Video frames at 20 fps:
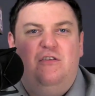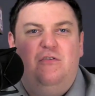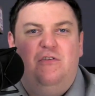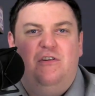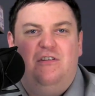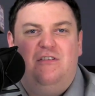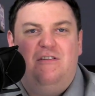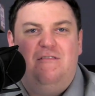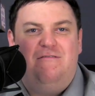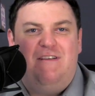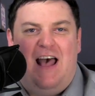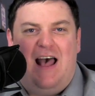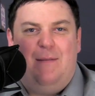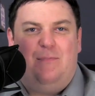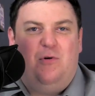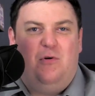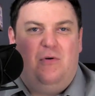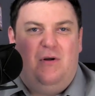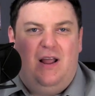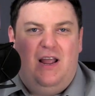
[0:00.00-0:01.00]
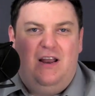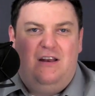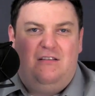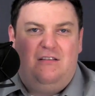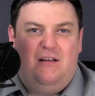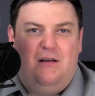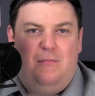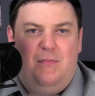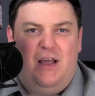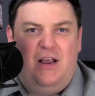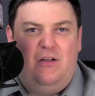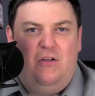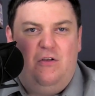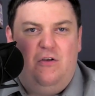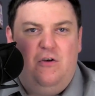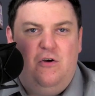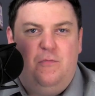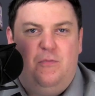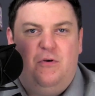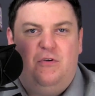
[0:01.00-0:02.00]
to just evaporate Michael
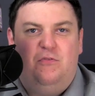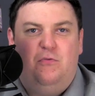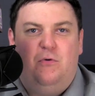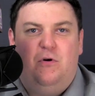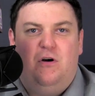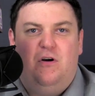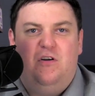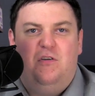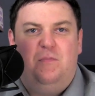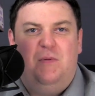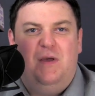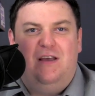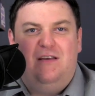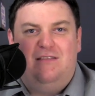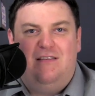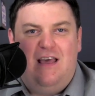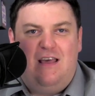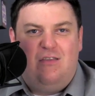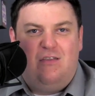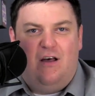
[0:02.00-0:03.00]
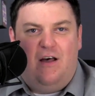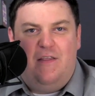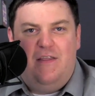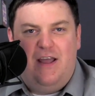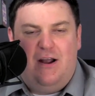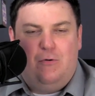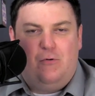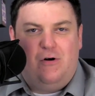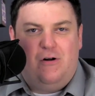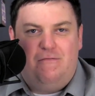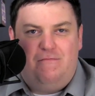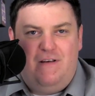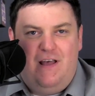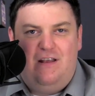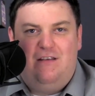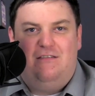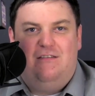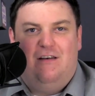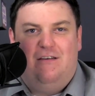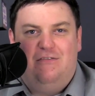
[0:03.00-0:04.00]
Cooper's words because they thought they were
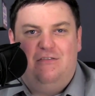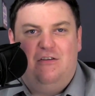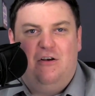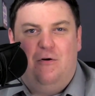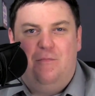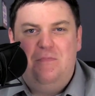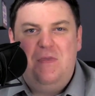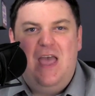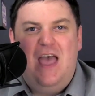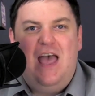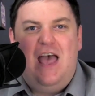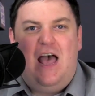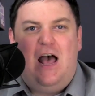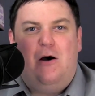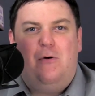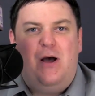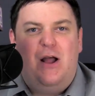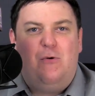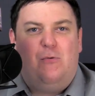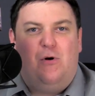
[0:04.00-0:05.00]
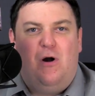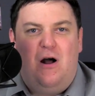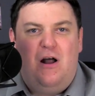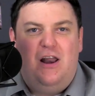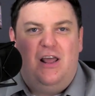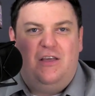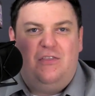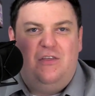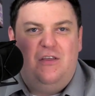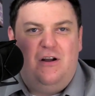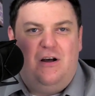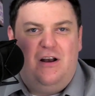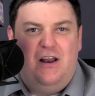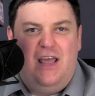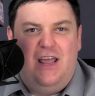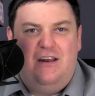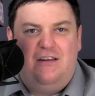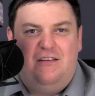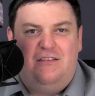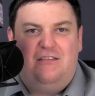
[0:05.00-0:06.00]
offensive. So how ironic that on
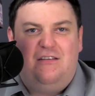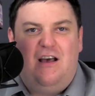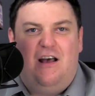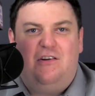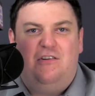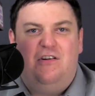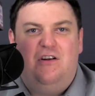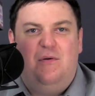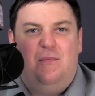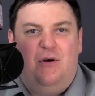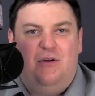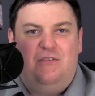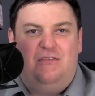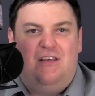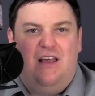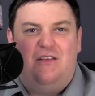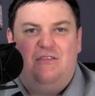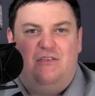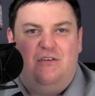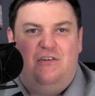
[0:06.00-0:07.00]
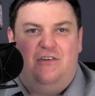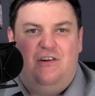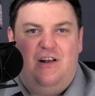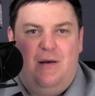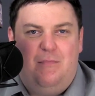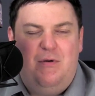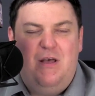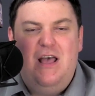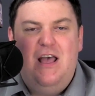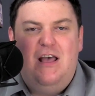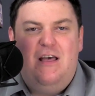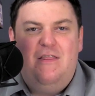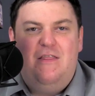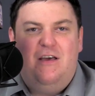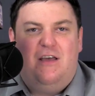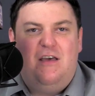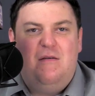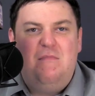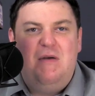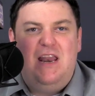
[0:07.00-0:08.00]
a discussion about censorship,
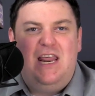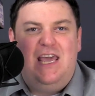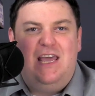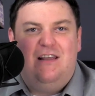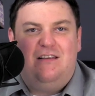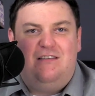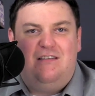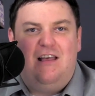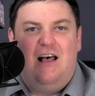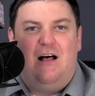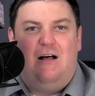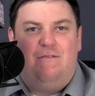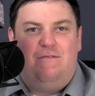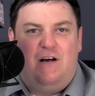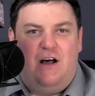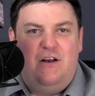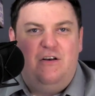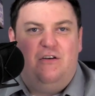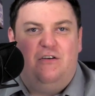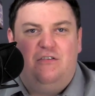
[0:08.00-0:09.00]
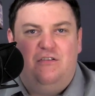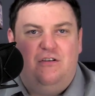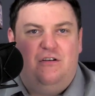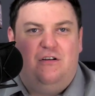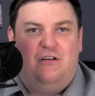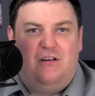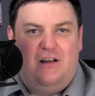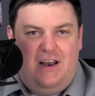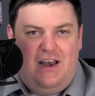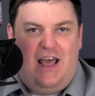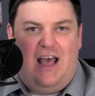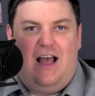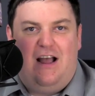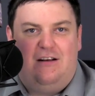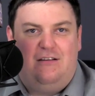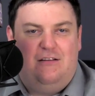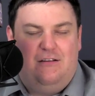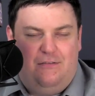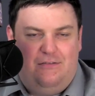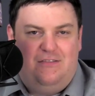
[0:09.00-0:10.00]
the committee itself undertook an
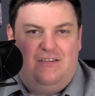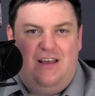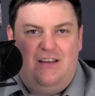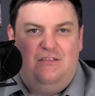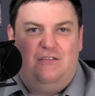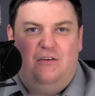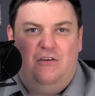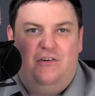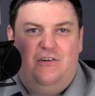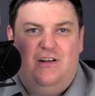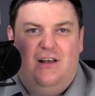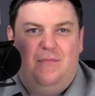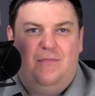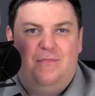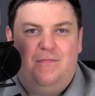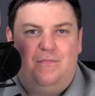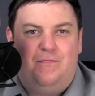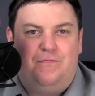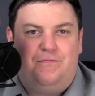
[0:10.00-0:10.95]
act of censorship.